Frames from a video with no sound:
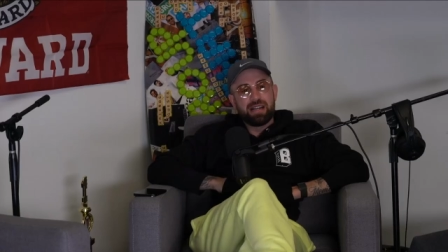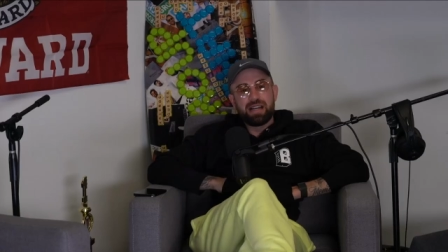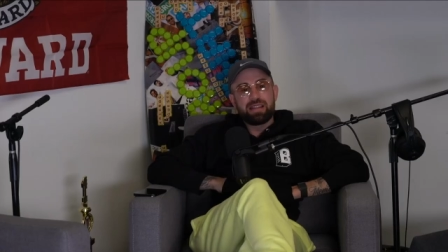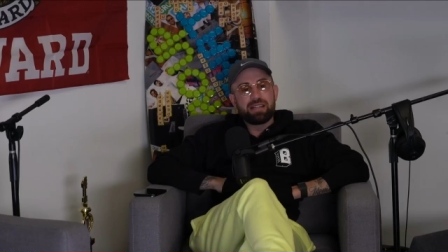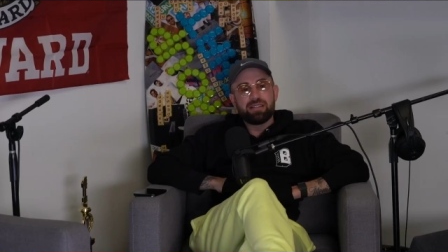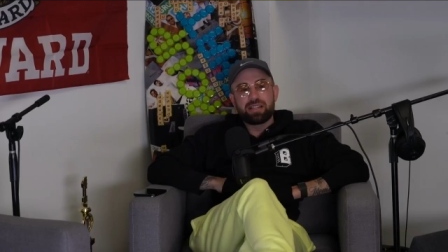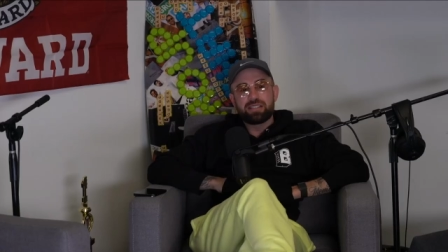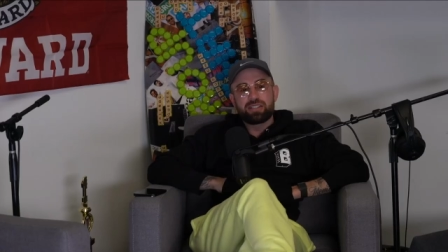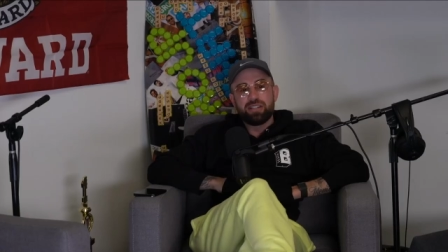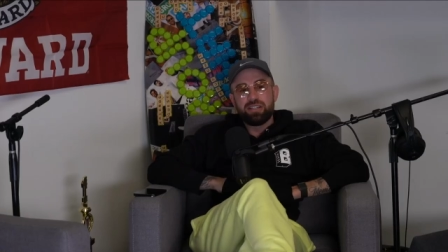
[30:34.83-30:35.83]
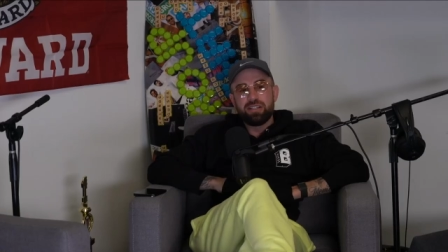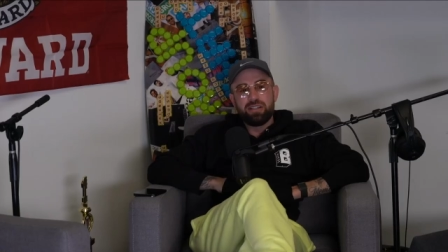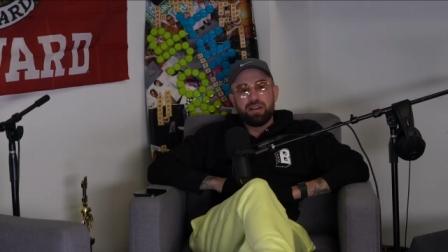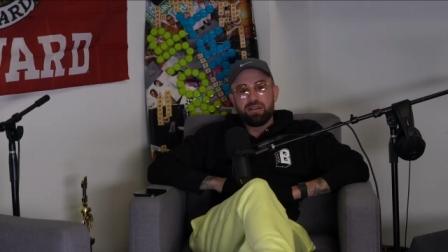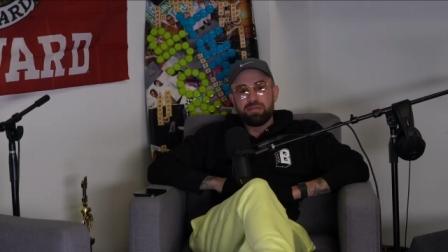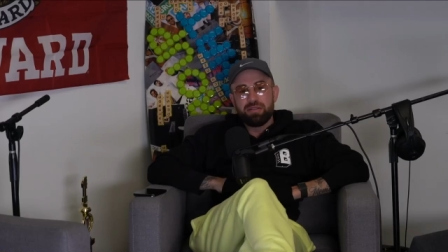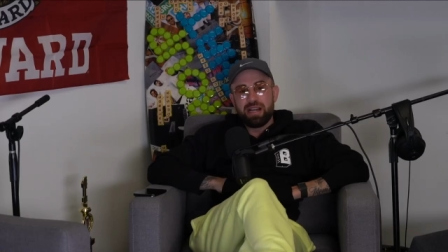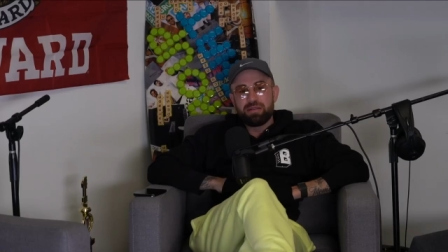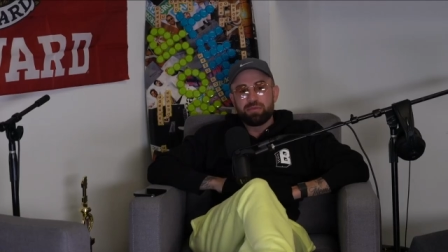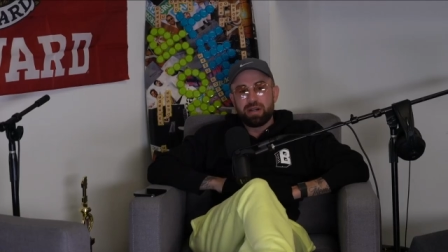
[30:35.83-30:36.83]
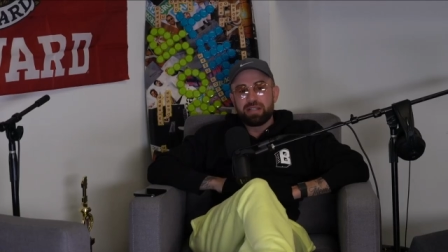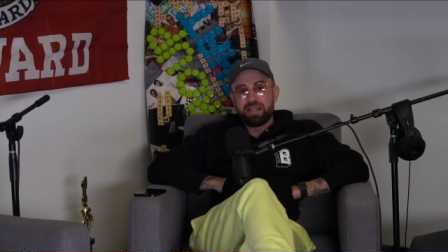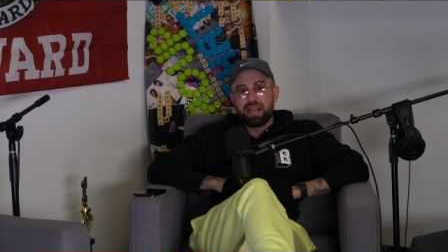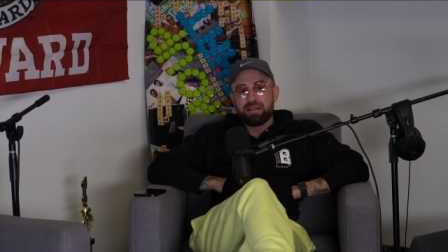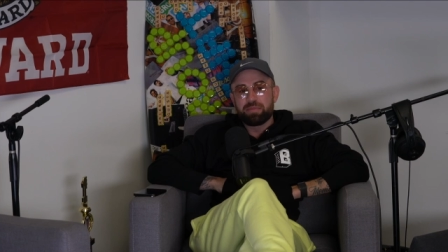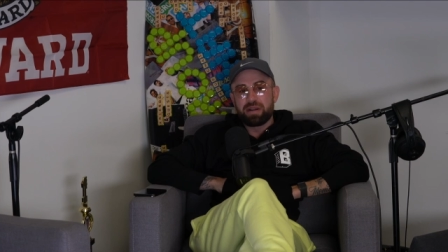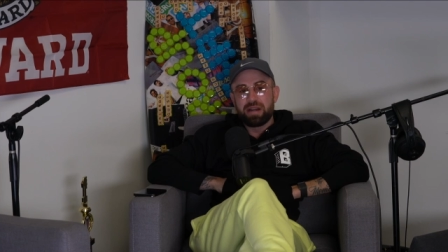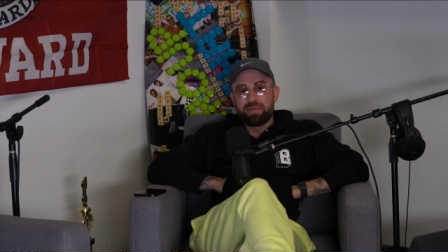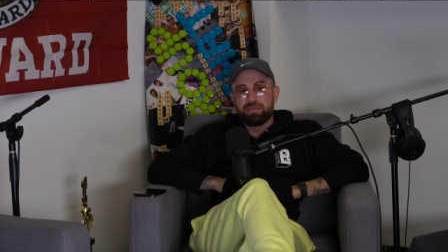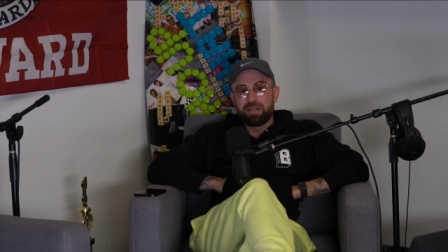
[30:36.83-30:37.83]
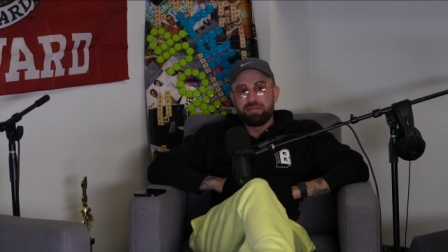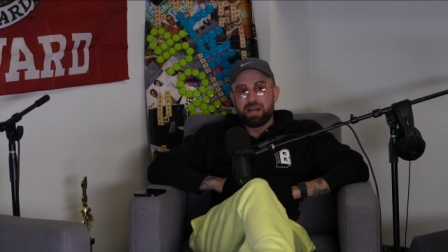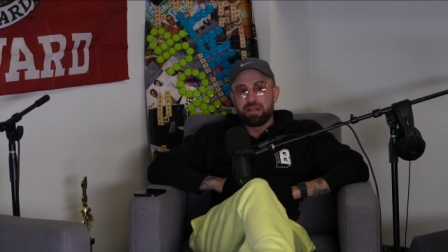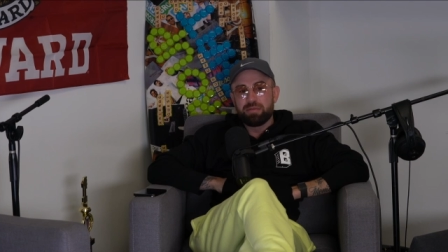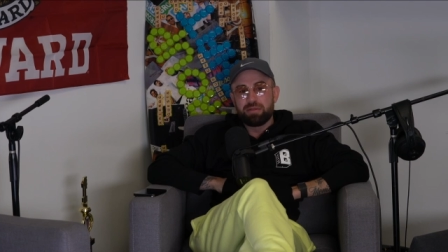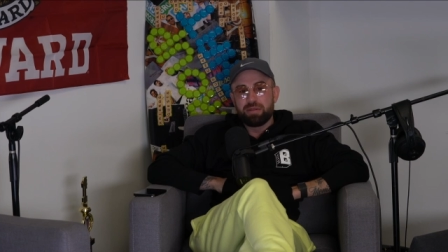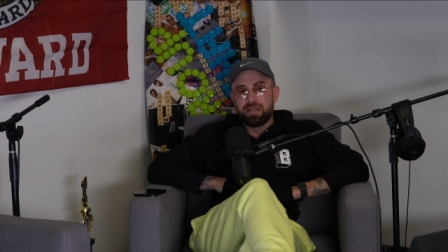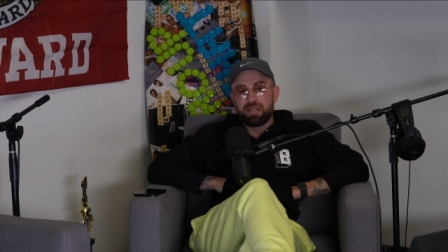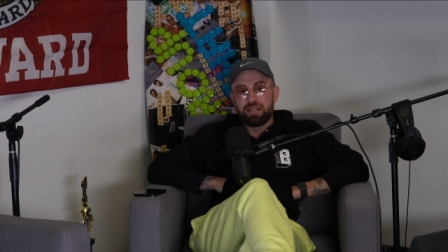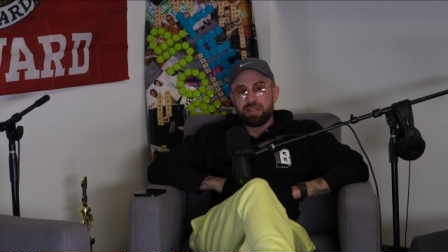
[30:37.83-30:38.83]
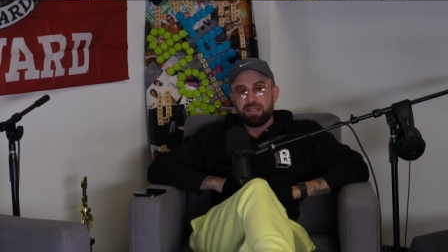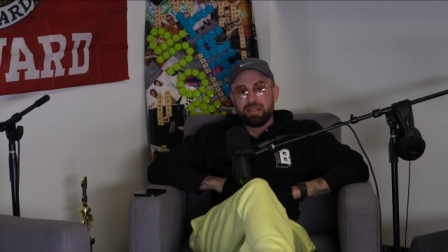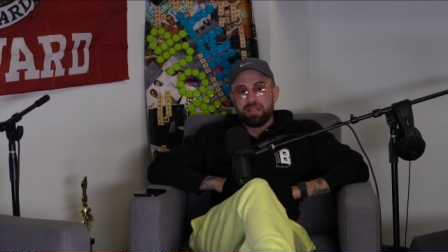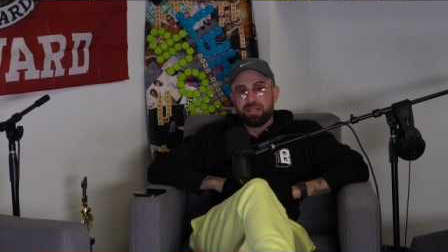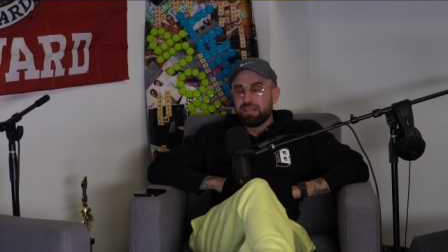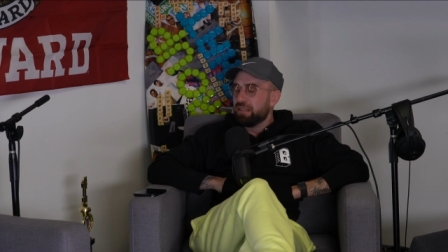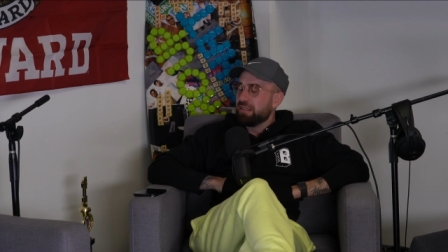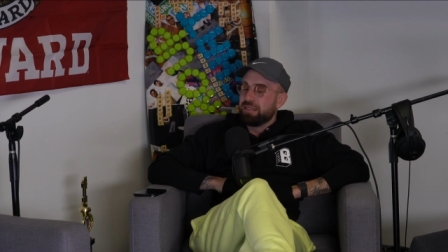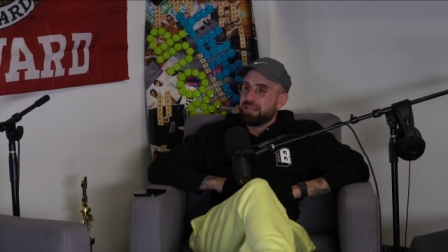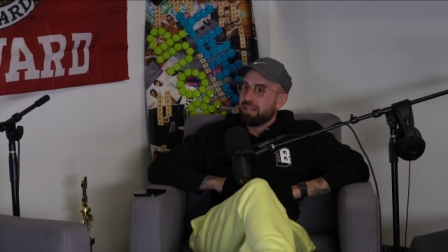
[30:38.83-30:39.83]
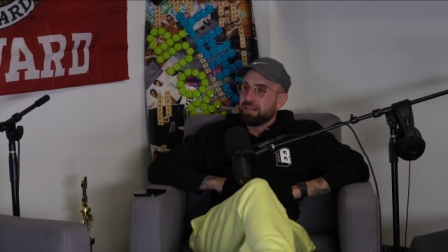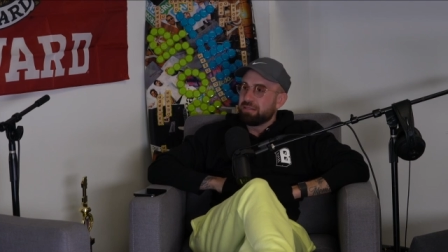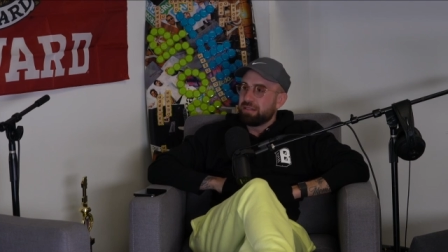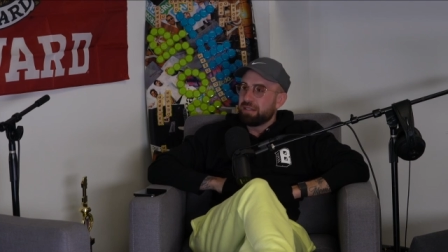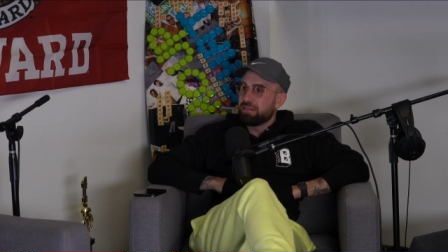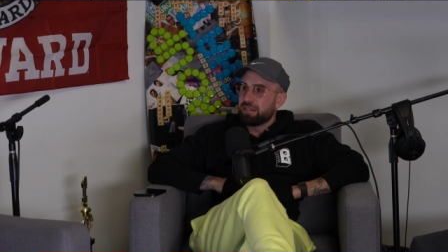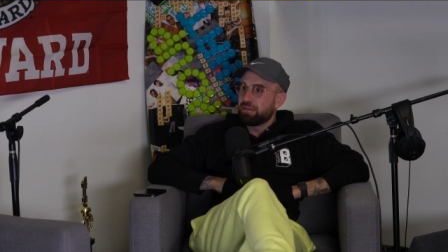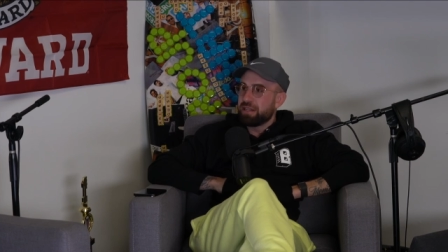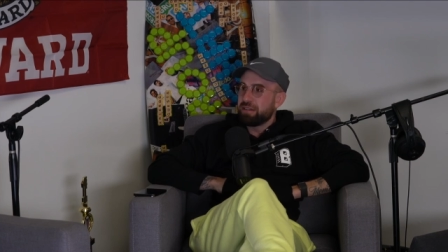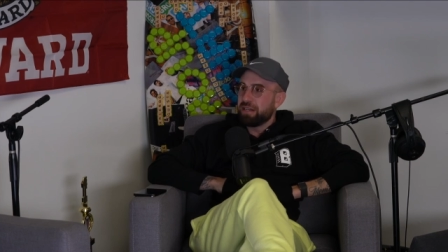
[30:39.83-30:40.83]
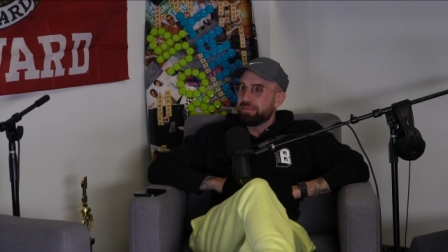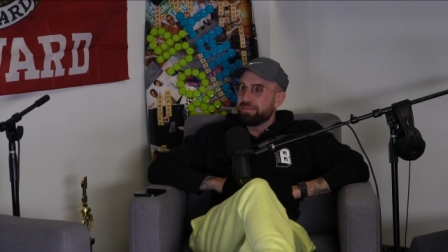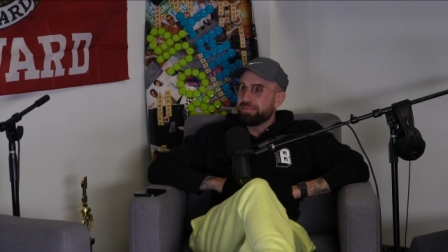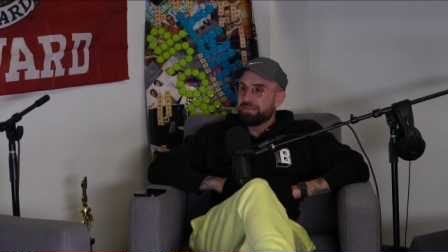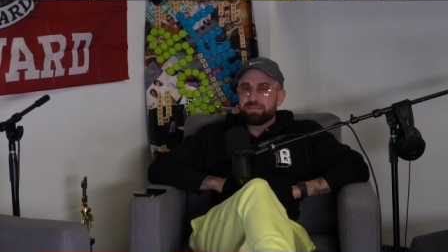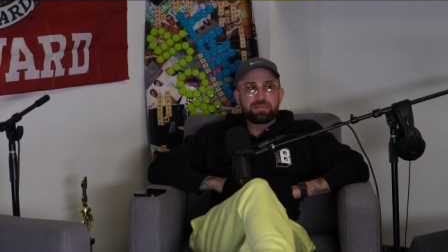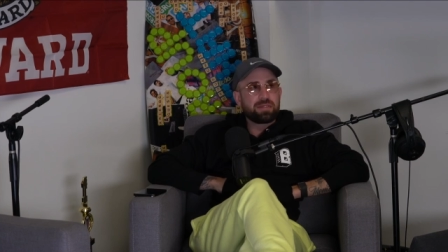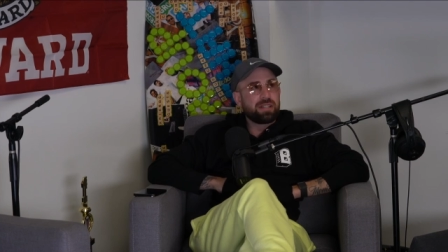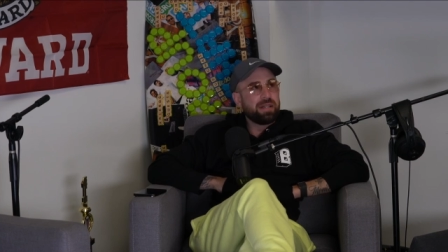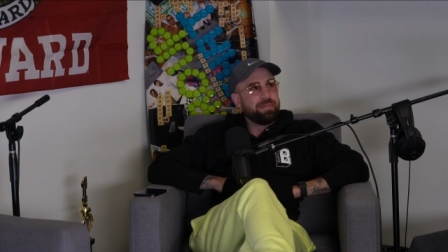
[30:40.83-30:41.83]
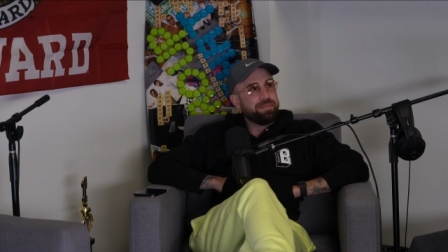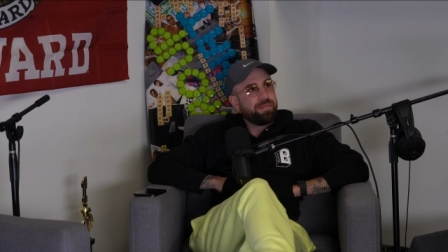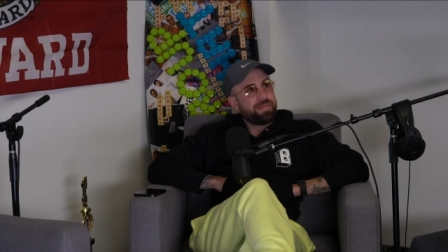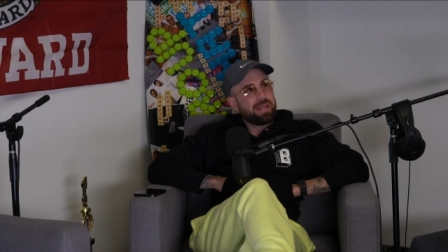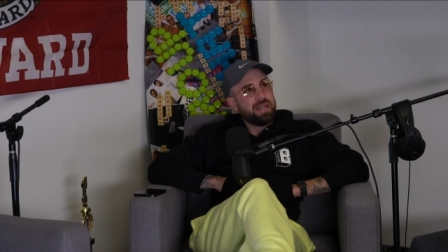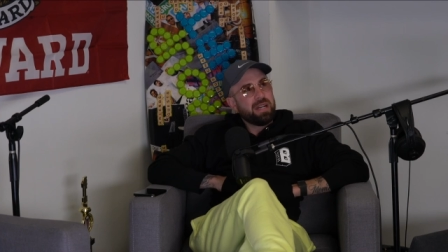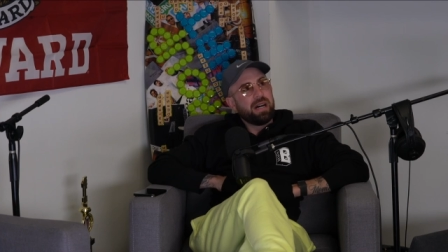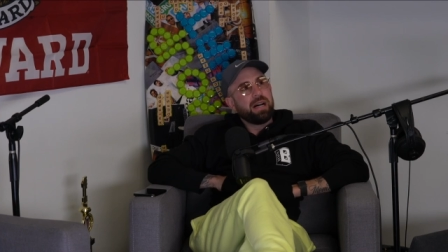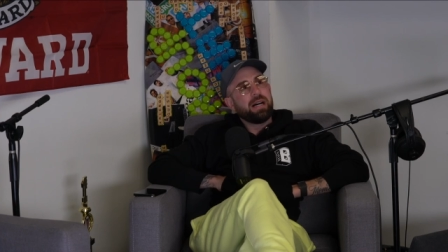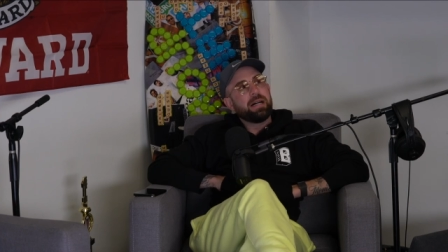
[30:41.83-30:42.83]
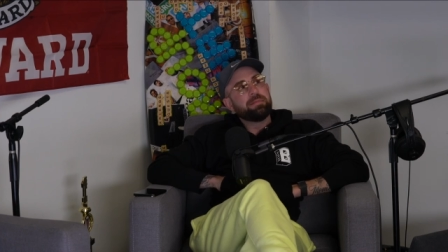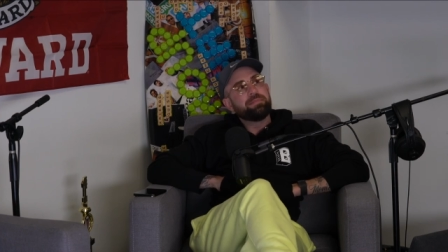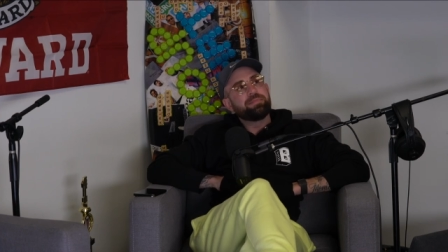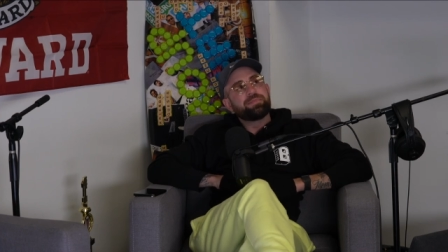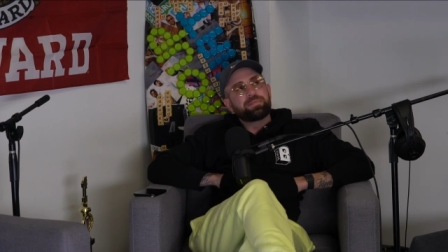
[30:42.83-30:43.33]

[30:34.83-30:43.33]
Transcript: I, I think look, it's good to know and one day it'll probably be really valuable, but I don't I don't think we're there yet. No. Okay. Um